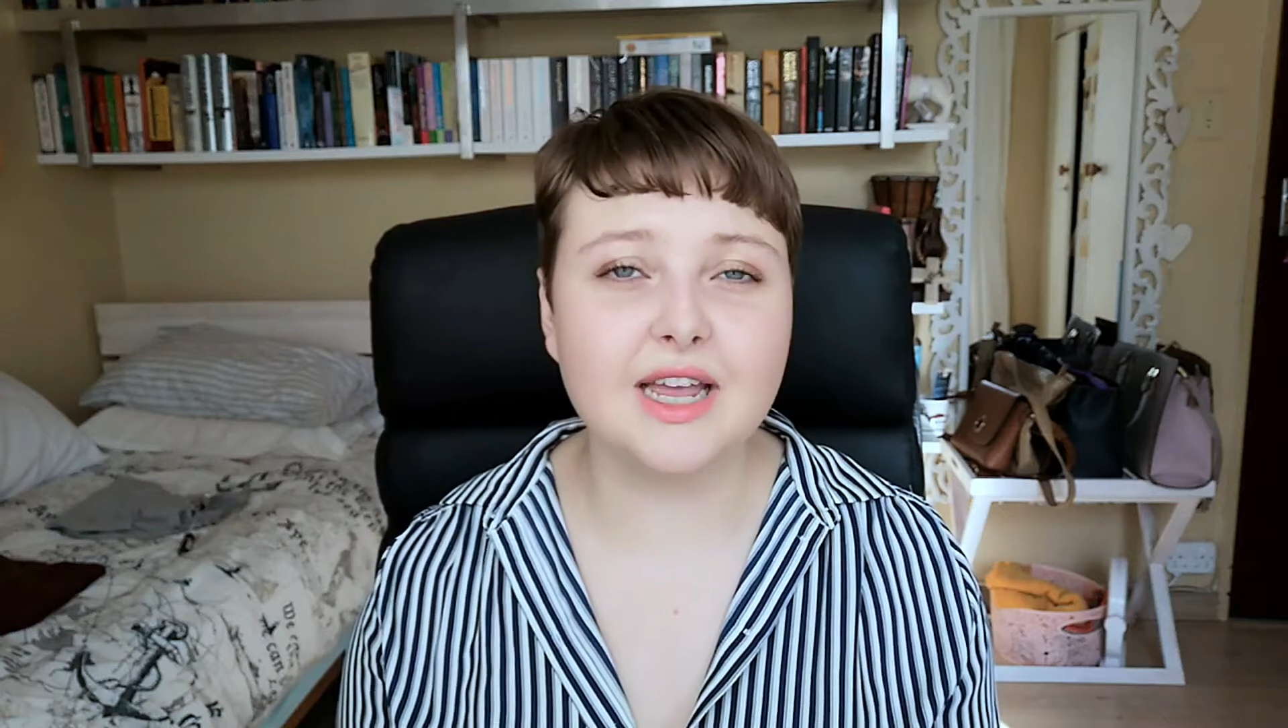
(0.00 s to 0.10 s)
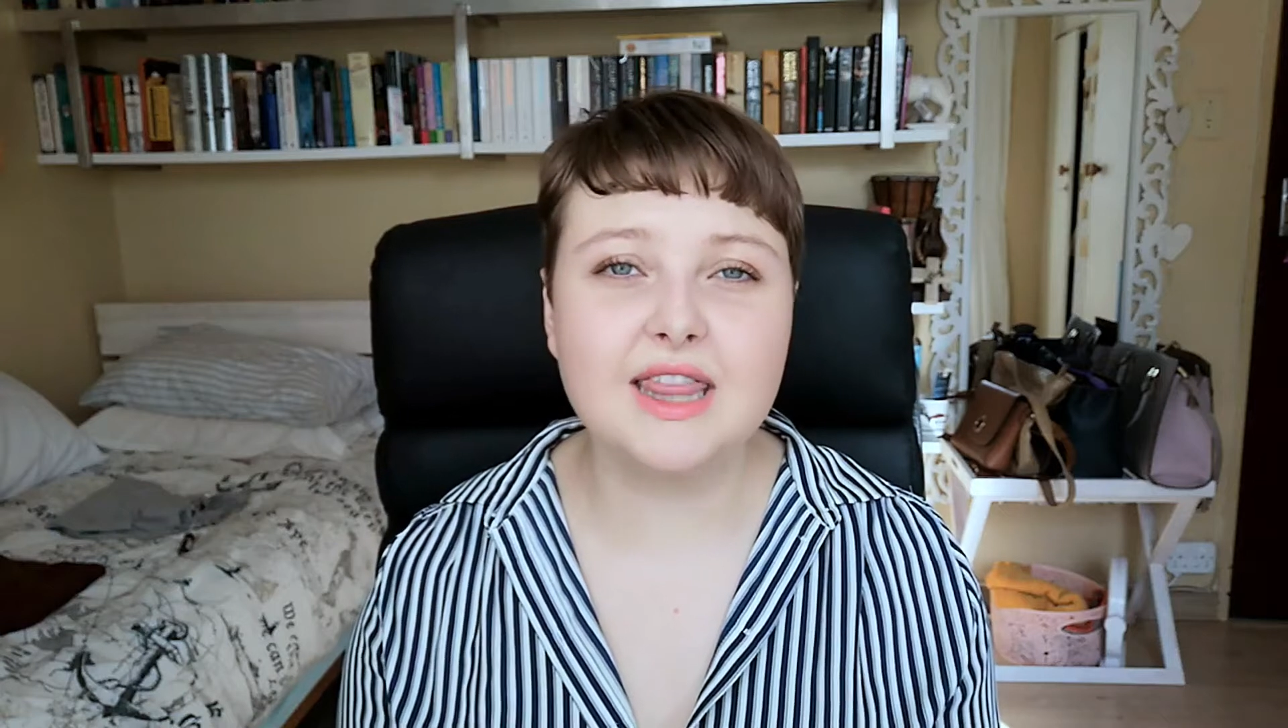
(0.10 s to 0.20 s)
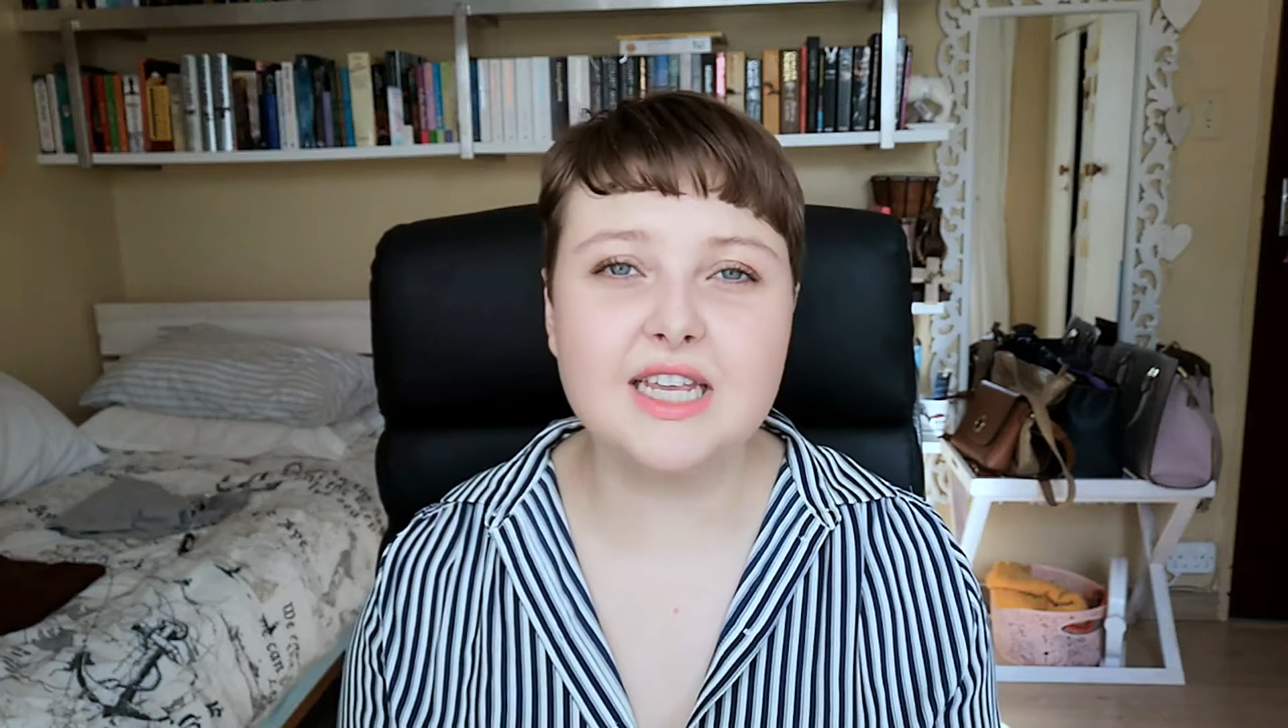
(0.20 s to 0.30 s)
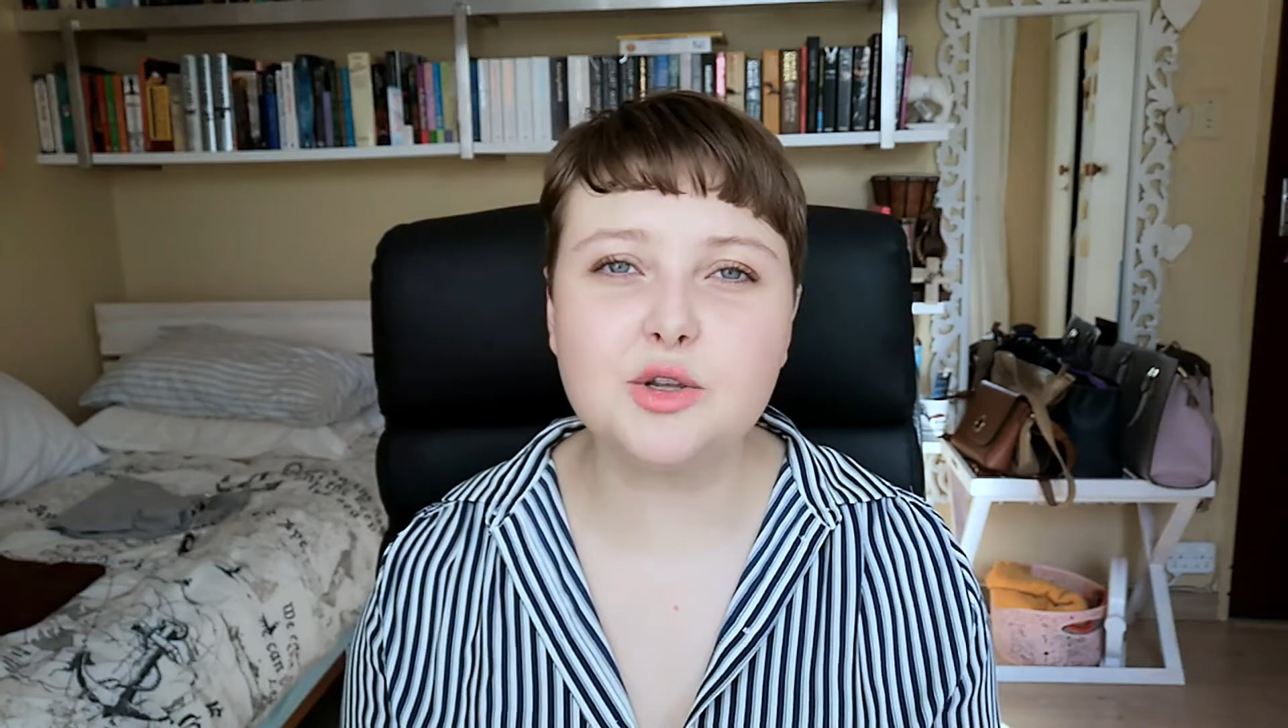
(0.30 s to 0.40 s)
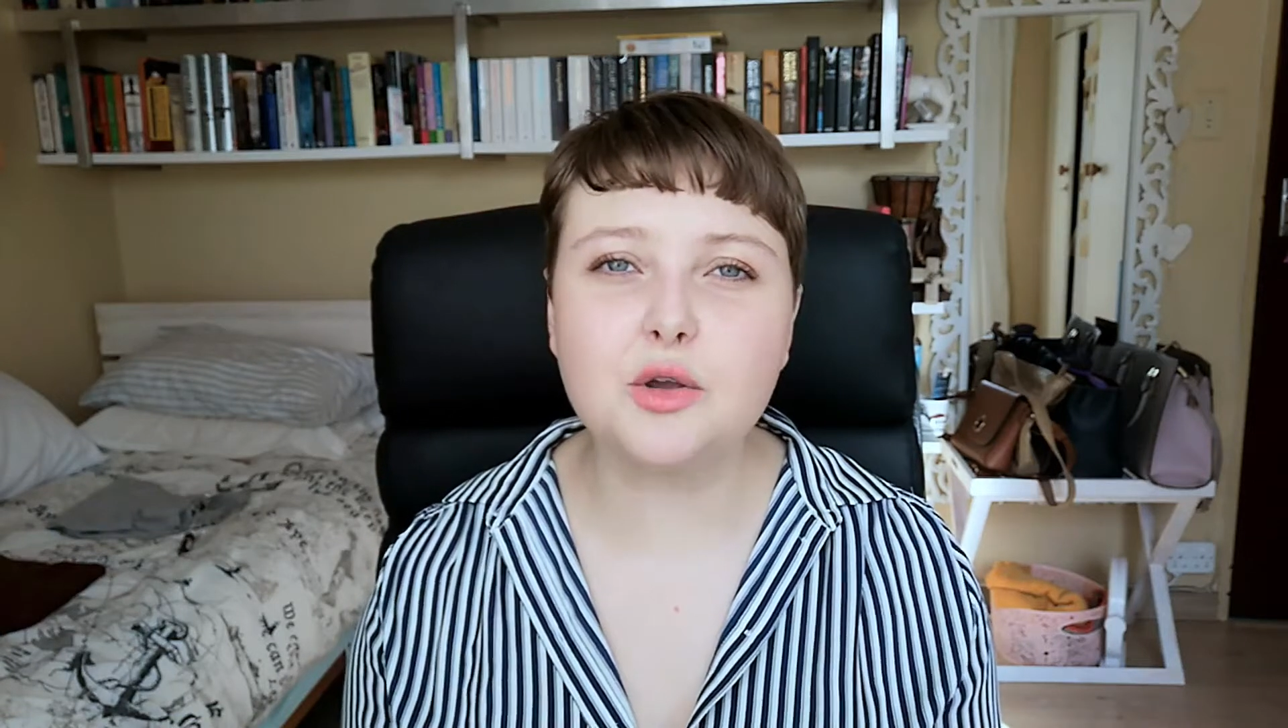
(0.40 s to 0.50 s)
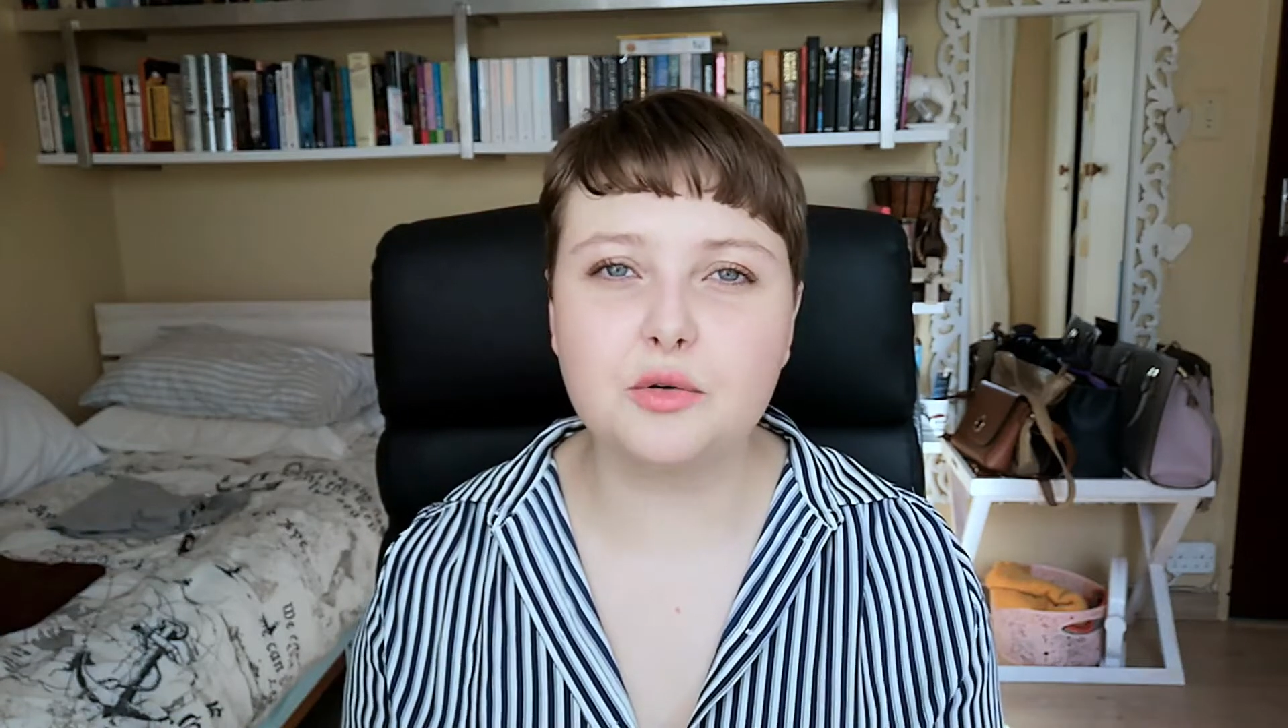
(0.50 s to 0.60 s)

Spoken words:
and these are